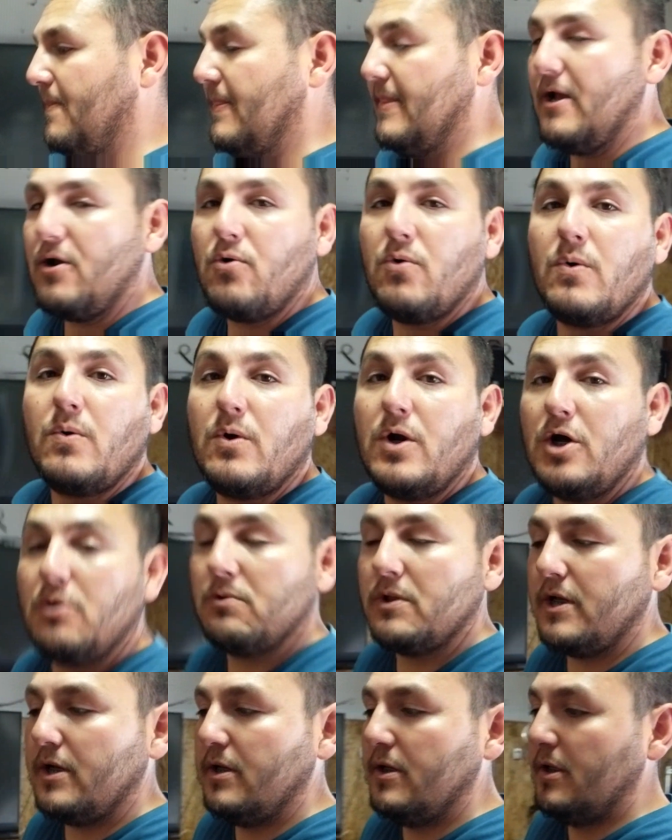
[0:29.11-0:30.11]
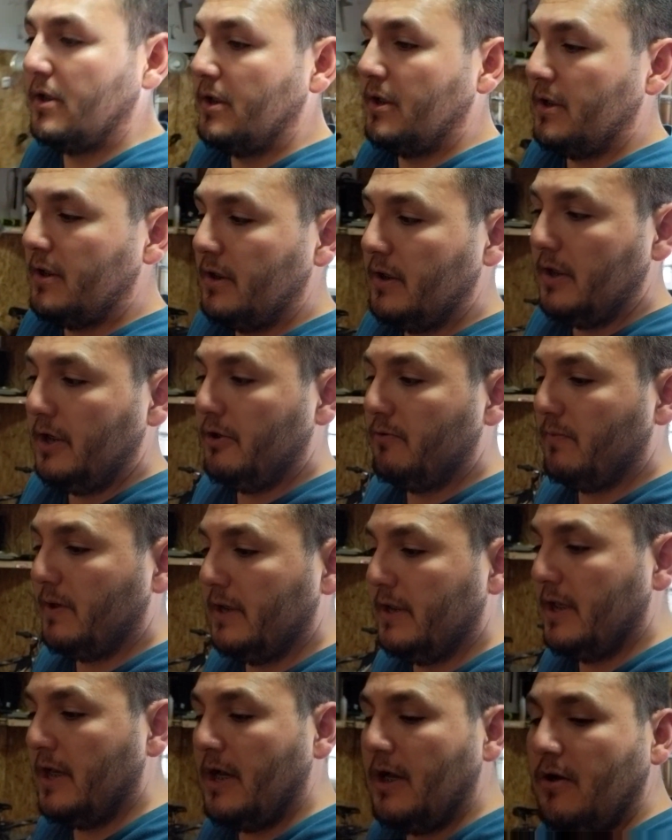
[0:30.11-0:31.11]
the Corona, and
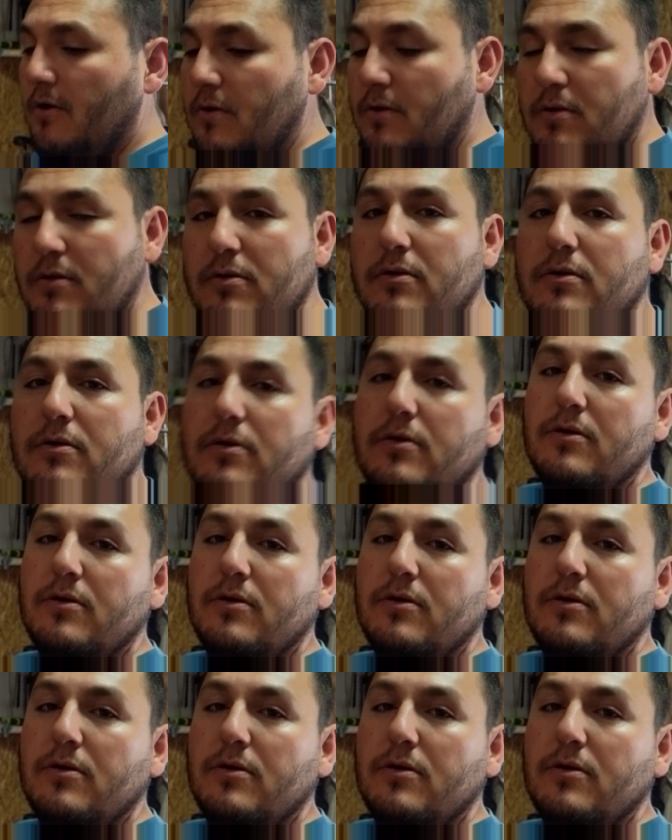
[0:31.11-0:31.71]
right now